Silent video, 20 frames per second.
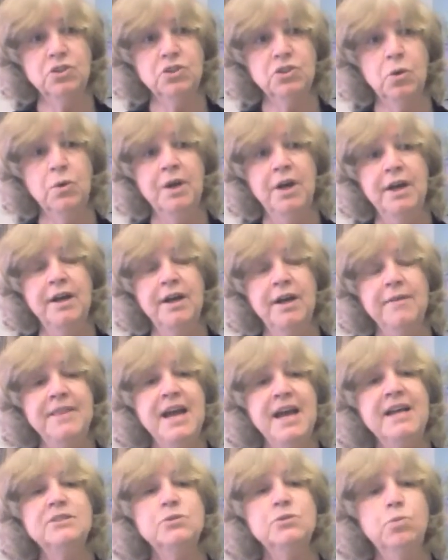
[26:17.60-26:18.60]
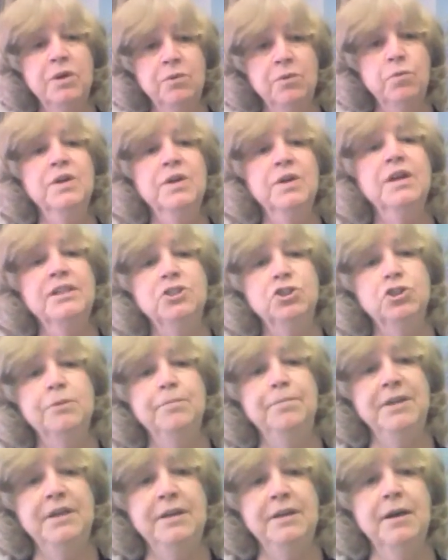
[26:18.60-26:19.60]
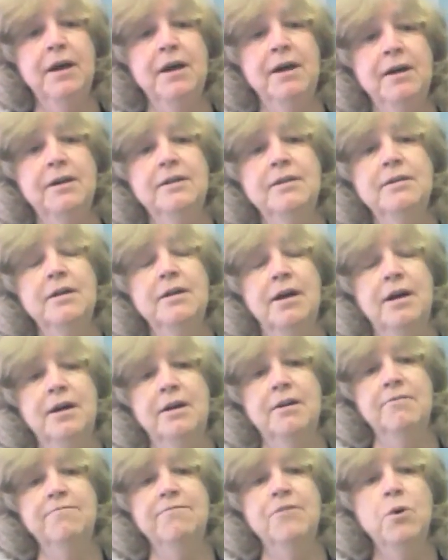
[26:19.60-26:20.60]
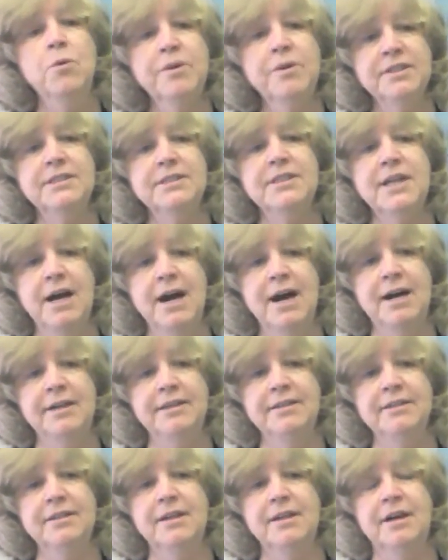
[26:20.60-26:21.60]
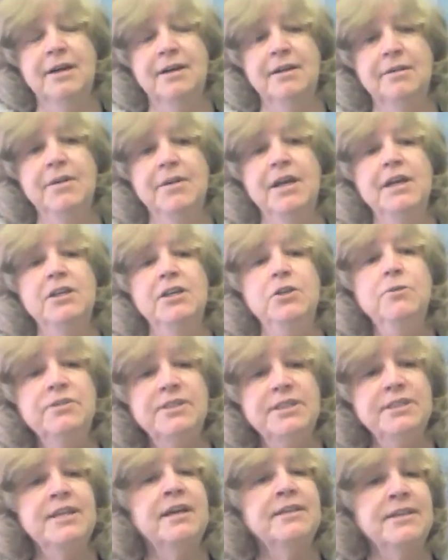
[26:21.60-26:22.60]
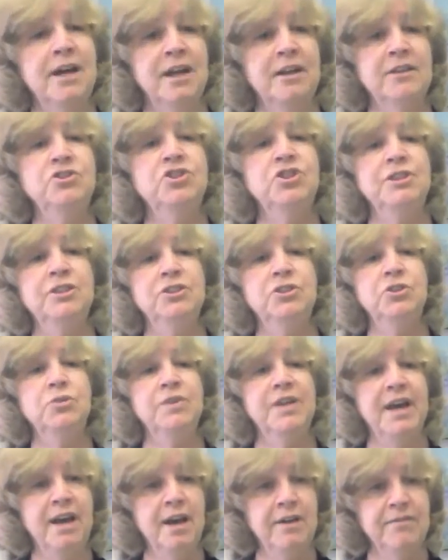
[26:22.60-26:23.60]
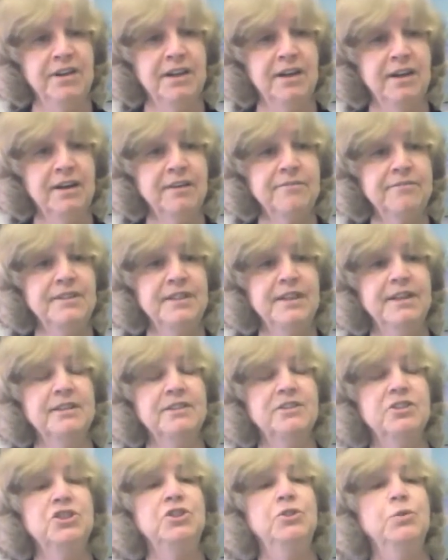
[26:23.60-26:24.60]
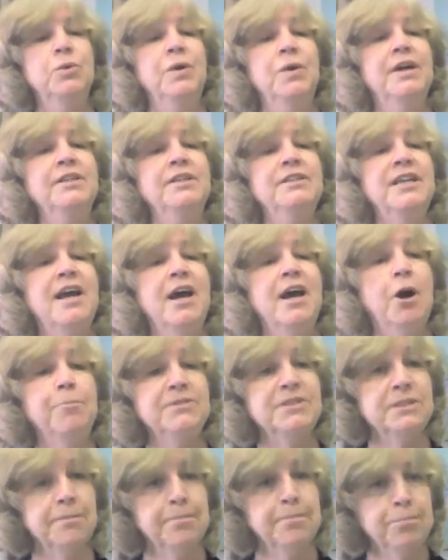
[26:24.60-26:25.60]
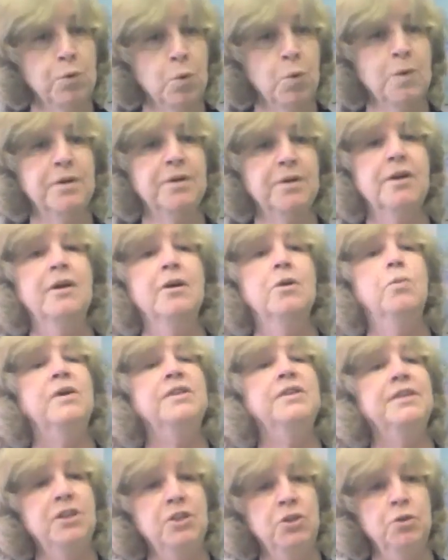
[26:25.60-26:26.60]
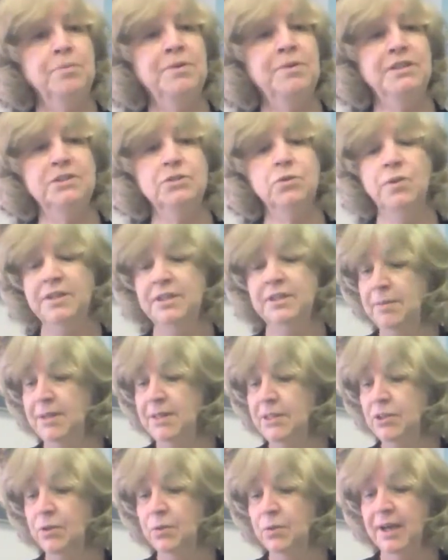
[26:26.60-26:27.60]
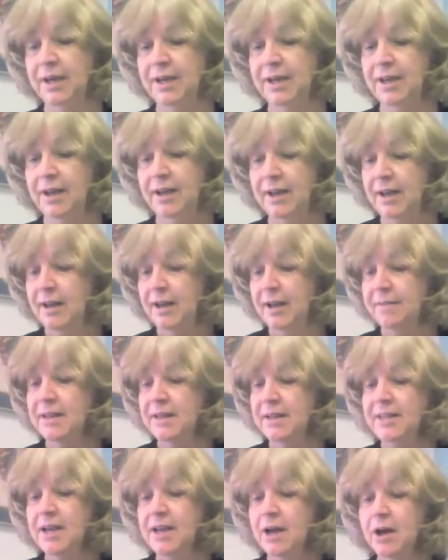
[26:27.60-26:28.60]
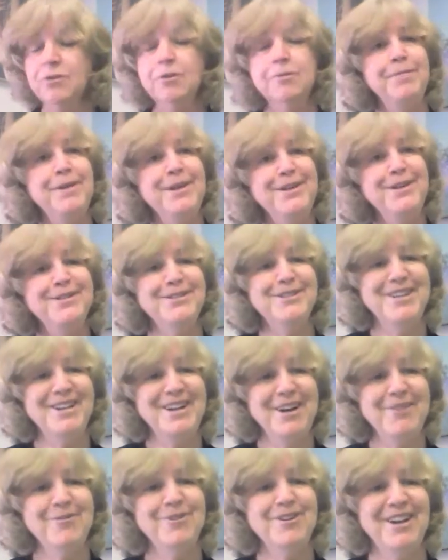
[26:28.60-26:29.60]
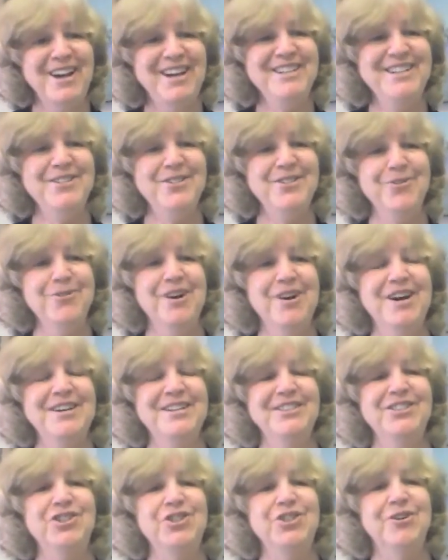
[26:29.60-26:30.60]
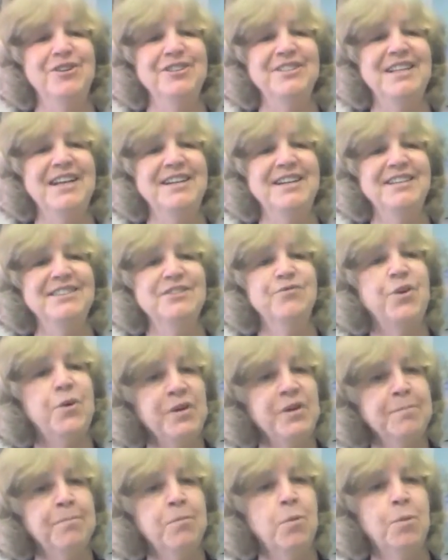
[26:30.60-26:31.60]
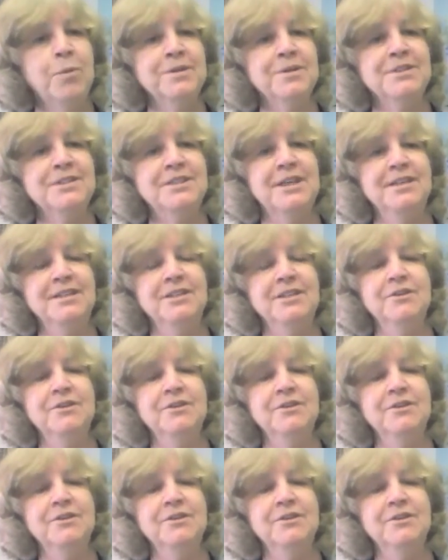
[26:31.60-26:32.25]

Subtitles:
So that's what really should be focused on. Use the technology to do the heavy lifting, to help support what the human is going to be doing. Then the other piece that I would like to share is that it's really important to